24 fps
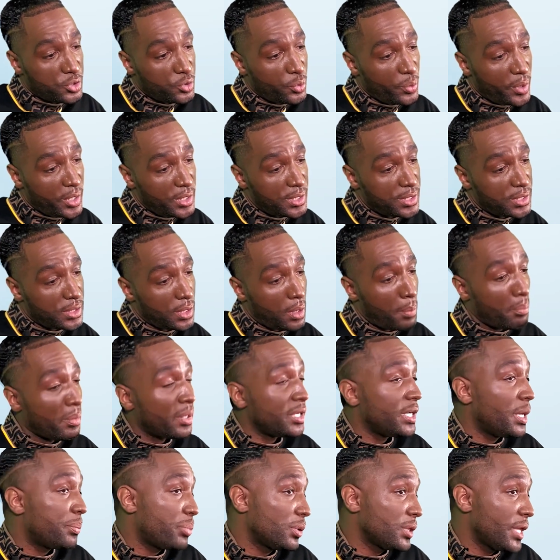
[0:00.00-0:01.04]
twist
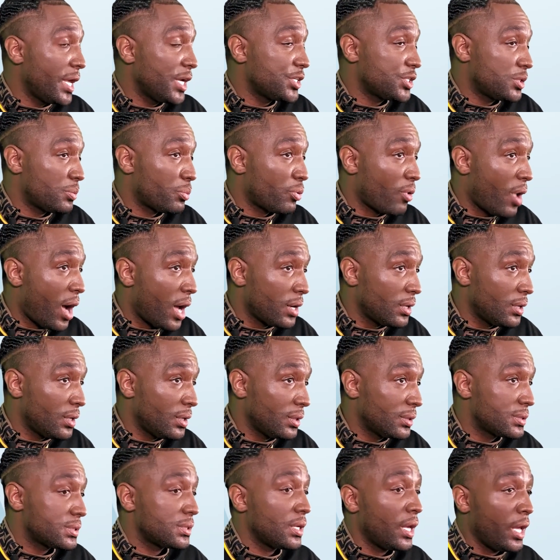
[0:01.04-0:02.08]
manipulation
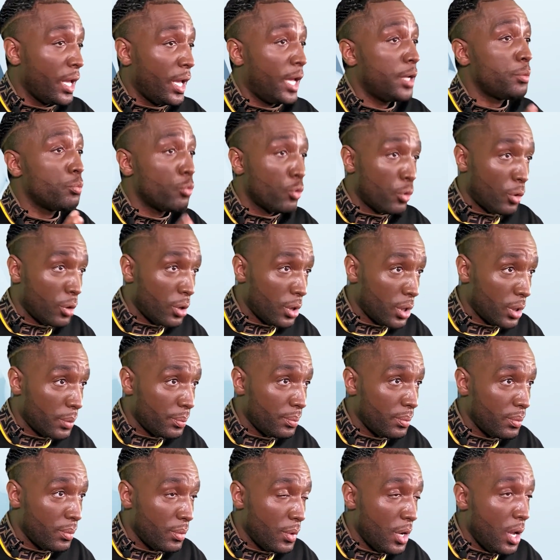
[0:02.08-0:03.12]
products, and more.